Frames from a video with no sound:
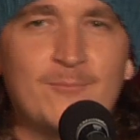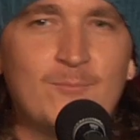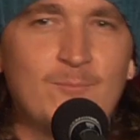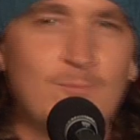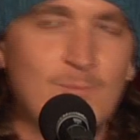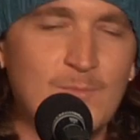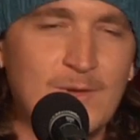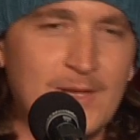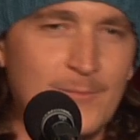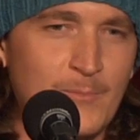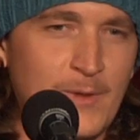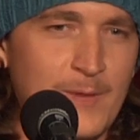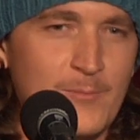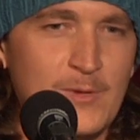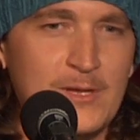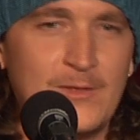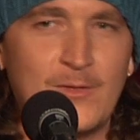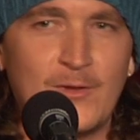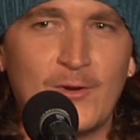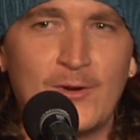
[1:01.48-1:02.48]
I'm in my
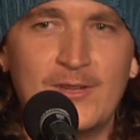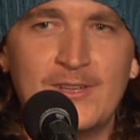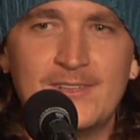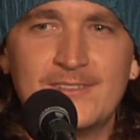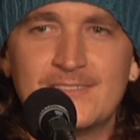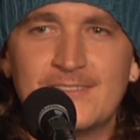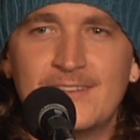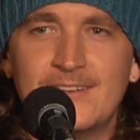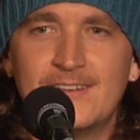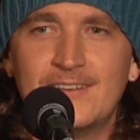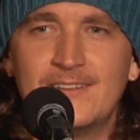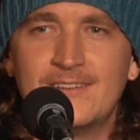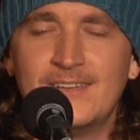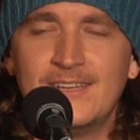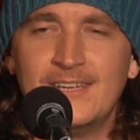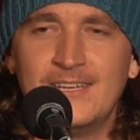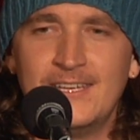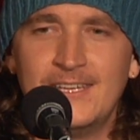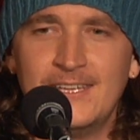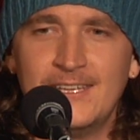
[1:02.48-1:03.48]
mid 30s and
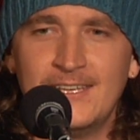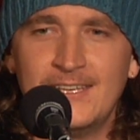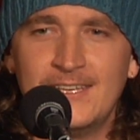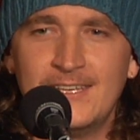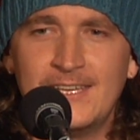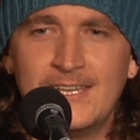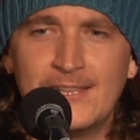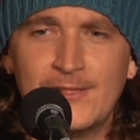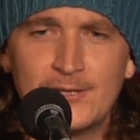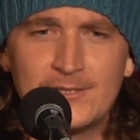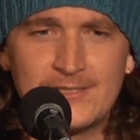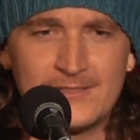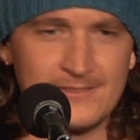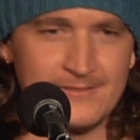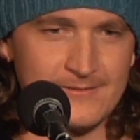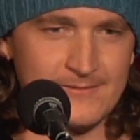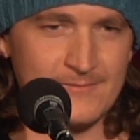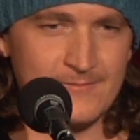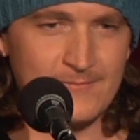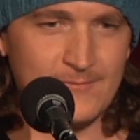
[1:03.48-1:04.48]
he
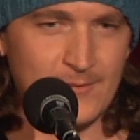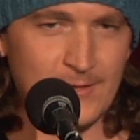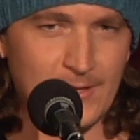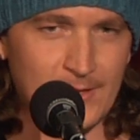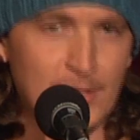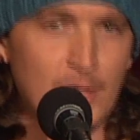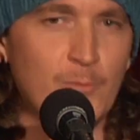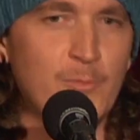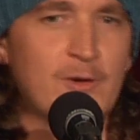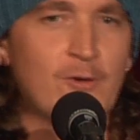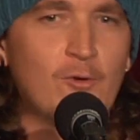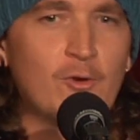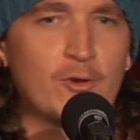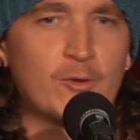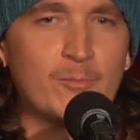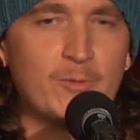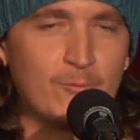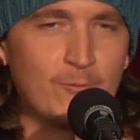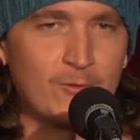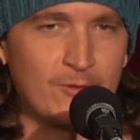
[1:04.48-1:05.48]
looks a little bit
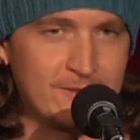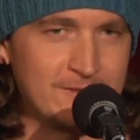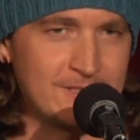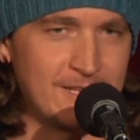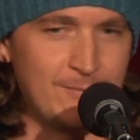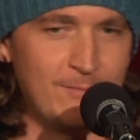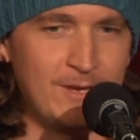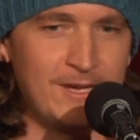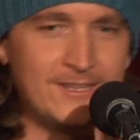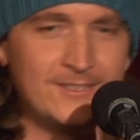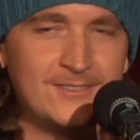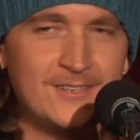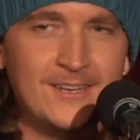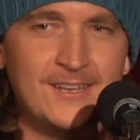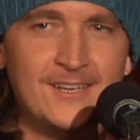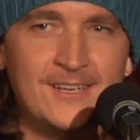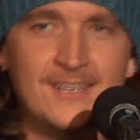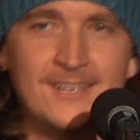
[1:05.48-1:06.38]
older, but we're the same age.